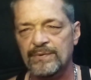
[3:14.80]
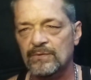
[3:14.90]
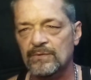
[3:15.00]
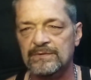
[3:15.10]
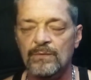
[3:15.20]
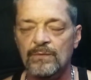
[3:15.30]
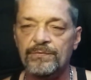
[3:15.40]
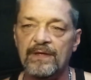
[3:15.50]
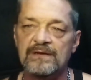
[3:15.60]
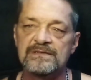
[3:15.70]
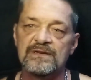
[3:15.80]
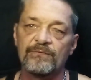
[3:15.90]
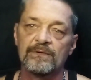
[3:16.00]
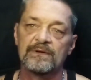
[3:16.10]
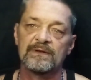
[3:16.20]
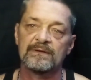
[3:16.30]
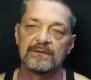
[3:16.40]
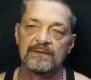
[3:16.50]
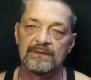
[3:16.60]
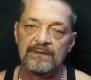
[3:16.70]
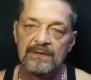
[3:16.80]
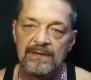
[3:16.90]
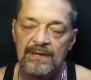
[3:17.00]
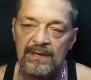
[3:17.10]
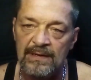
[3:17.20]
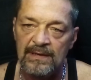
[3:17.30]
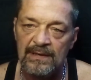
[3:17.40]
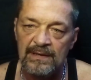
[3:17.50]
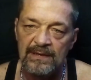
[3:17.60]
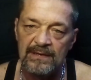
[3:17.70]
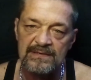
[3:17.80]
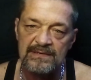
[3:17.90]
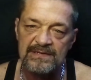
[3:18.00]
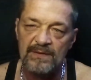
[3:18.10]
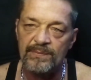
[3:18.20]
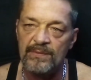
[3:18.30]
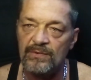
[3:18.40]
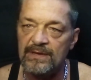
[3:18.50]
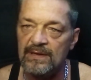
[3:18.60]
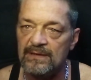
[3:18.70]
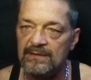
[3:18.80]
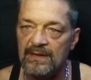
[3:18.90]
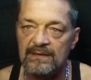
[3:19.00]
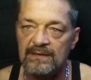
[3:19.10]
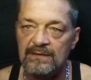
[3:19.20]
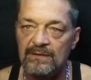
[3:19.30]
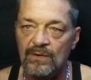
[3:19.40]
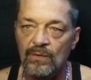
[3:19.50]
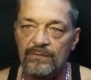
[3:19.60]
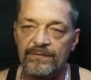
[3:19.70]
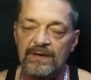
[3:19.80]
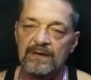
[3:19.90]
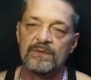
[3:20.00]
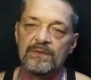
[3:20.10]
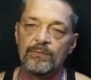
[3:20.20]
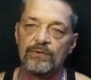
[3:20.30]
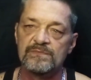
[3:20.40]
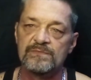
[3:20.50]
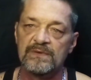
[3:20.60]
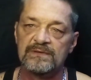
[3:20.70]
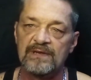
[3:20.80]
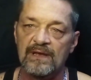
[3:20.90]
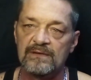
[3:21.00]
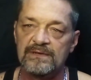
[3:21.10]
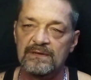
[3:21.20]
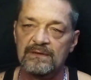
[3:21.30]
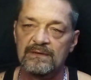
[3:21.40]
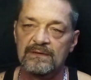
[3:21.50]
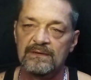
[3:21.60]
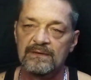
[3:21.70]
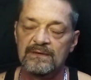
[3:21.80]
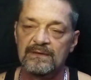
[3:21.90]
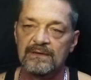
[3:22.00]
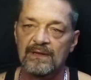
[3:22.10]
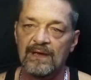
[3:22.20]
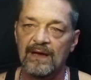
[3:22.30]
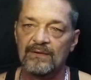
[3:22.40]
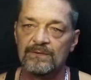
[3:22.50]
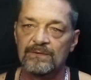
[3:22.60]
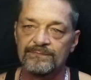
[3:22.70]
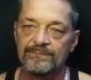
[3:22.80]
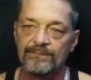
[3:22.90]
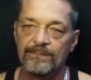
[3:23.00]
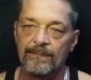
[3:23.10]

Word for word: people build things differently and some people can't let go of any of the prison mentality i know